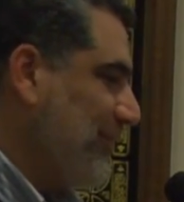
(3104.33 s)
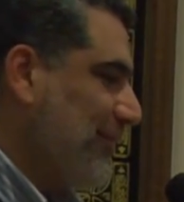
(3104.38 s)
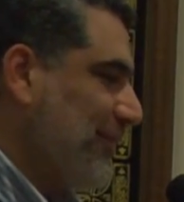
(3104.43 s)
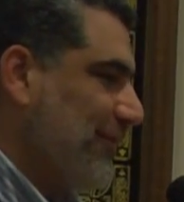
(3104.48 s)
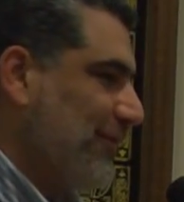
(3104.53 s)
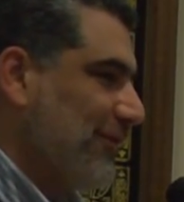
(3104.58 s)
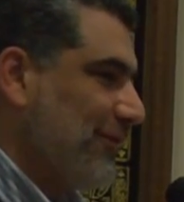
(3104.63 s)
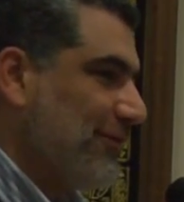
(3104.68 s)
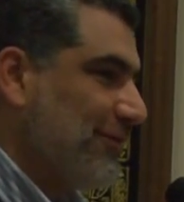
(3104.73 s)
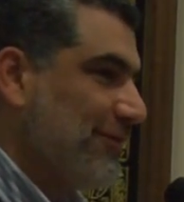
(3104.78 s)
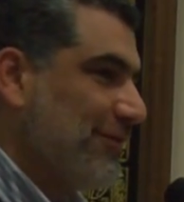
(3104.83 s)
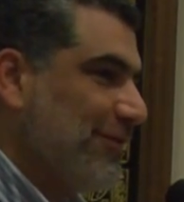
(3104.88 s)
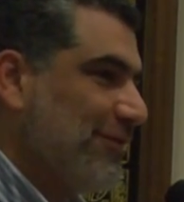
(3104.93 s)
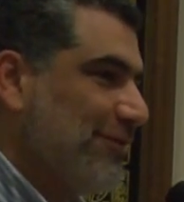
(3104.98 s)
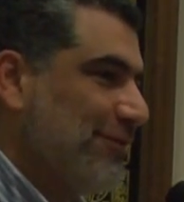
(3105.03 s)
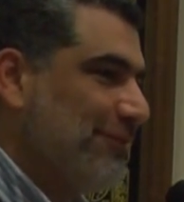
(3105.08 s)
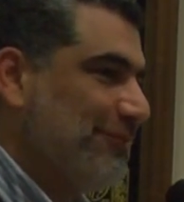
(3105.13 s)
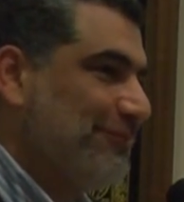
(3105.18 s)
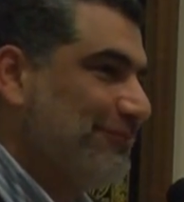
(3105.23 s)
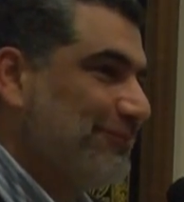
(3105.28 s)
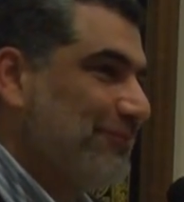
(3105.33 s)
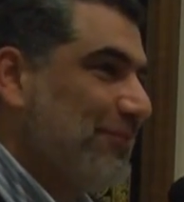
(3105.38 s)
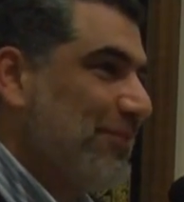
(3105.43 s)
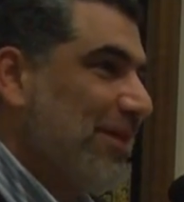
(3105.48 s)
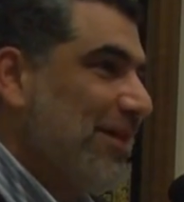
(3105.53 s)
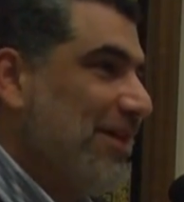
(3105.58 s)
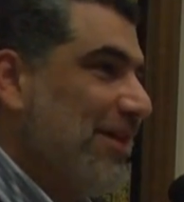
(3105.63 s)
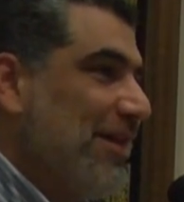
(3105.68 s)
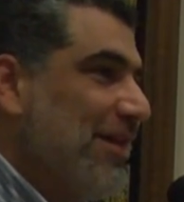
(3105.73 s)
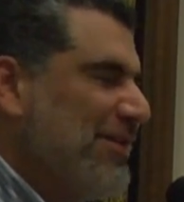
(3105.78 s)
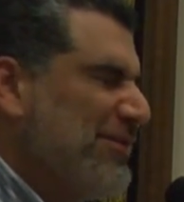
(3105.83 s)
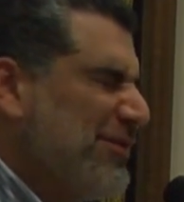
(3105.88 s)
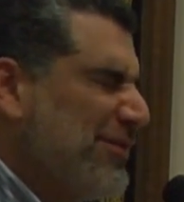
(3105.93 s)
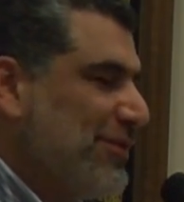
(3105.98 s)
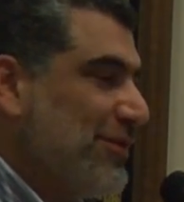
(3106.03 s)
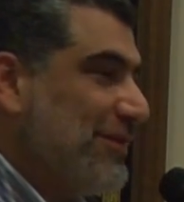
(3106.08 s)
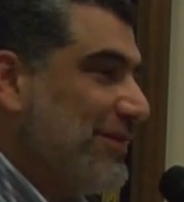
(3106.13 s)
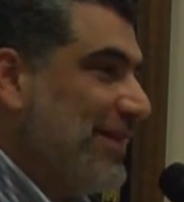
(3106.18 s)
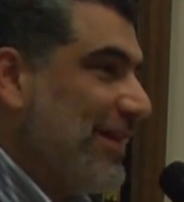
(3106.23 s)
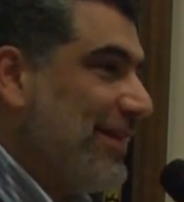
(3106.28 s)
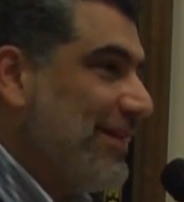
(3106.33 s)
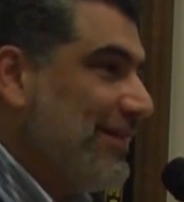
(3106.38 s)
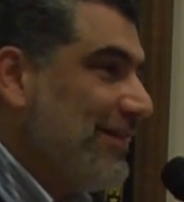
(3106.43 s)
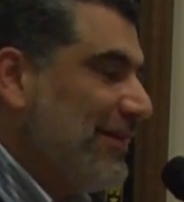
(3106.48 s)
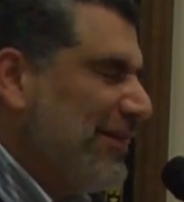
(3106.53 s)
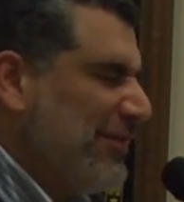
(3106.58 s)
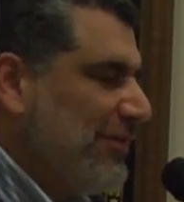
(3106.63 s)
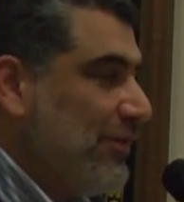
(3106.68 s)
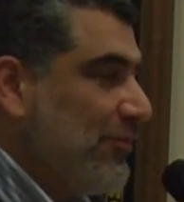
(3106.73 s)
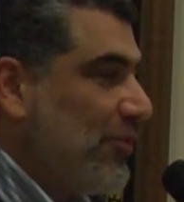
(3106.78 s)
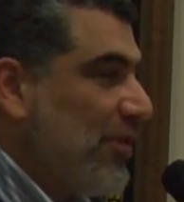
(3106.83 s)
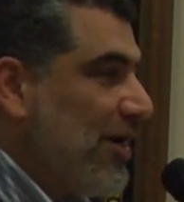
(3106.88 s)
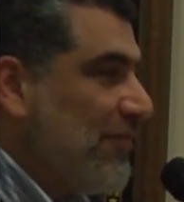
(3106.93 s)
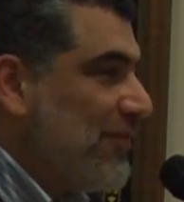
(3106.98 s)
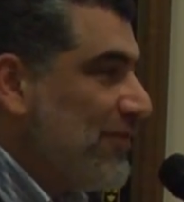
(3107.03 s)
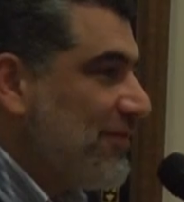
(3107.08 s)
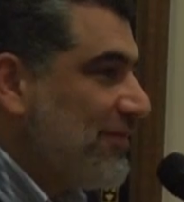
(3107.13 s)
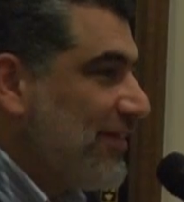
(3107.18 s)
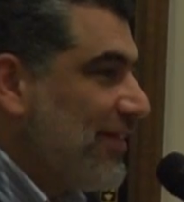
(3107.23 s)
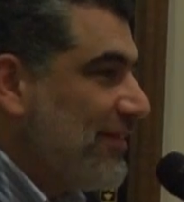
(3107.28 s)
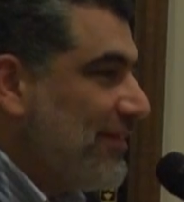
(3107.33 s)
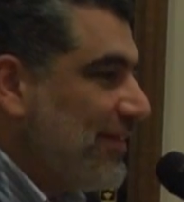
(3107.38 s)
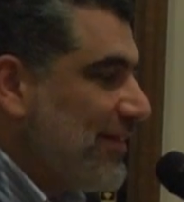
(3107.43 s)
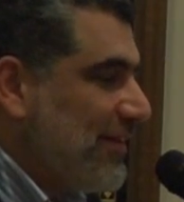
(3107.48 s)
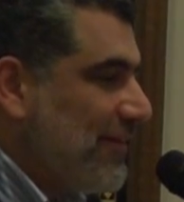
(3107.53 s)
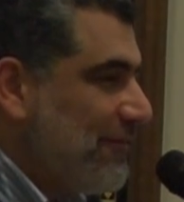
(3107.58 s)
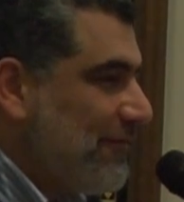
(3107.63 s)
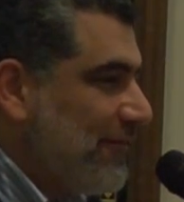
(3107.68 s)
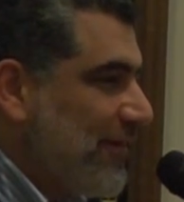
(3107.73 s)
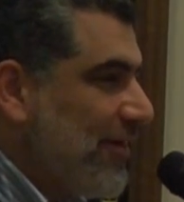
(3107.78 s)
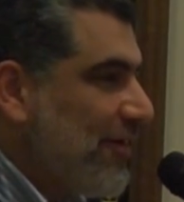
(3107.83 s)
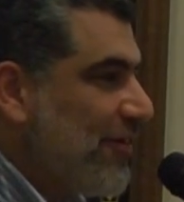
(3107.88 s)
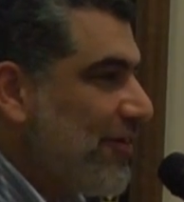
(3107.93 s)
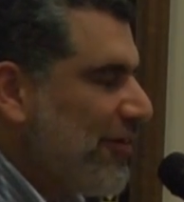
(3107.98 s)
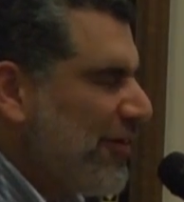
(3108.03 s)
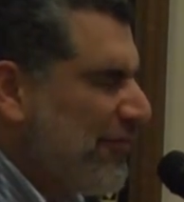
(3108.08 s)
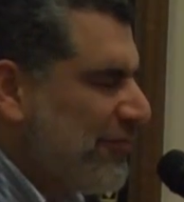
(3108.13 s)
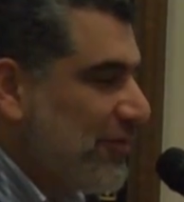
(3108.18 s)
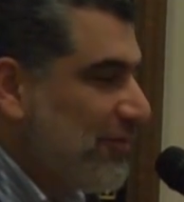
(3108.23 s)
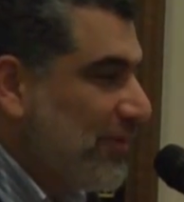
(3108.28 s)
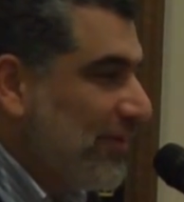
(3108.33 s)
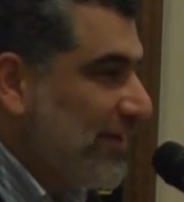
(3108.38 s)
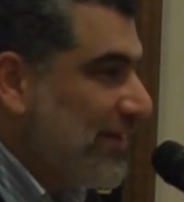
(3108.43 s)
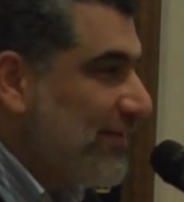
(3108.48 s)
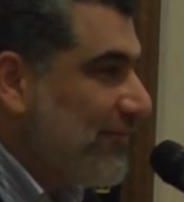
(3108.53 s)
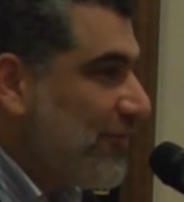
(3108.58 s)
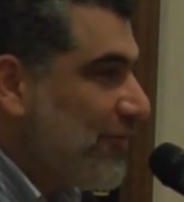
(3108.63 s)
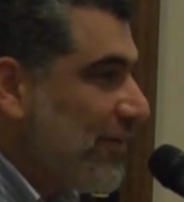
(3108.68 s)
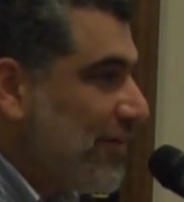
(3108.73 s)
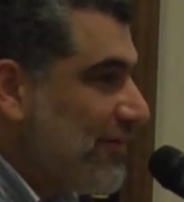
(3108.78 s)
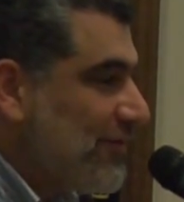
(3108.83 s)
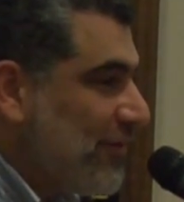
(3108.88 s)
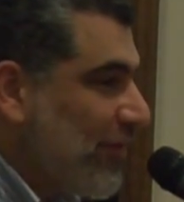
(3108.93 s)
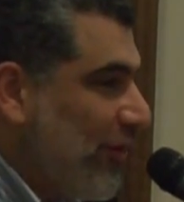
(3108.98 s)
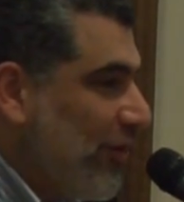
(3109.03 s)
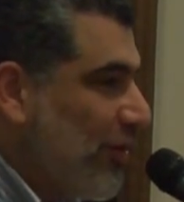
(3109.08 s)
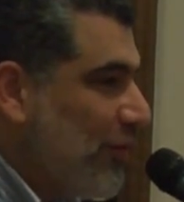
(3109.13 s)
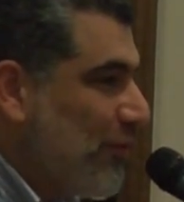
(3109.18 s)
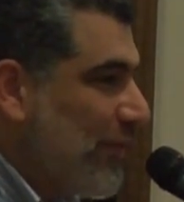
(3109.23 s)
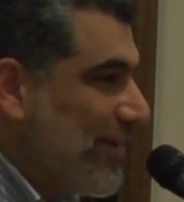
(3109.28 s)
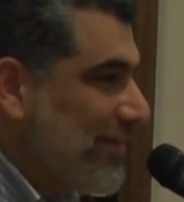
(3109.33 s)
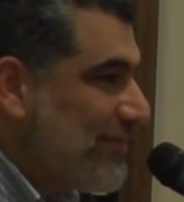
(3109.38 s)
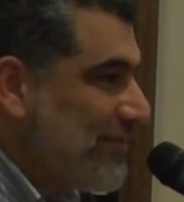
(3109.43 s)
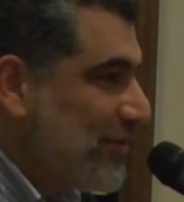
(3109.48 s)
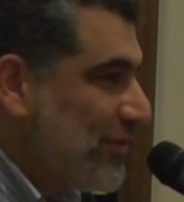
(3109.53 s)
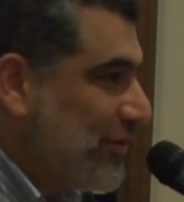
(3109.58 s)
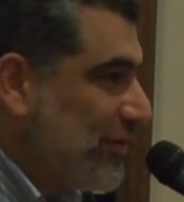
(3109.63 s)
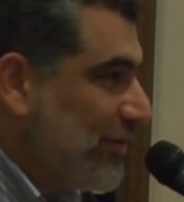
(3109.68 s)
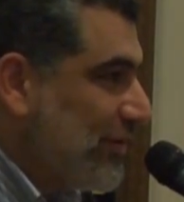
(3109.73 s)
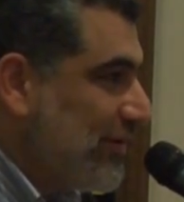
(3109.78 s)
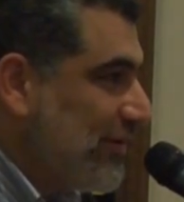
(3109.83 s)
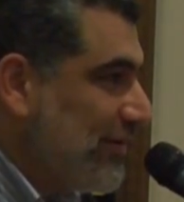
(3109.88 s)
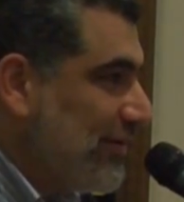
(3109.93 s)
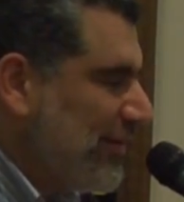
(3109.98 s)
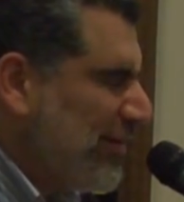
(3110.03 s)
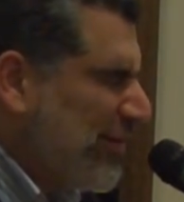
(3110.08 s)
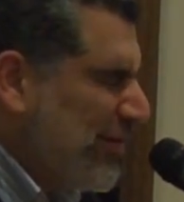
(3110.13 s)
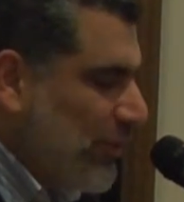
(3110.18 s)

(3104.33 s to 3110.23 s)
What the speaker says: You know, so it's a good day. The Prophet said the affair of the believer is always good.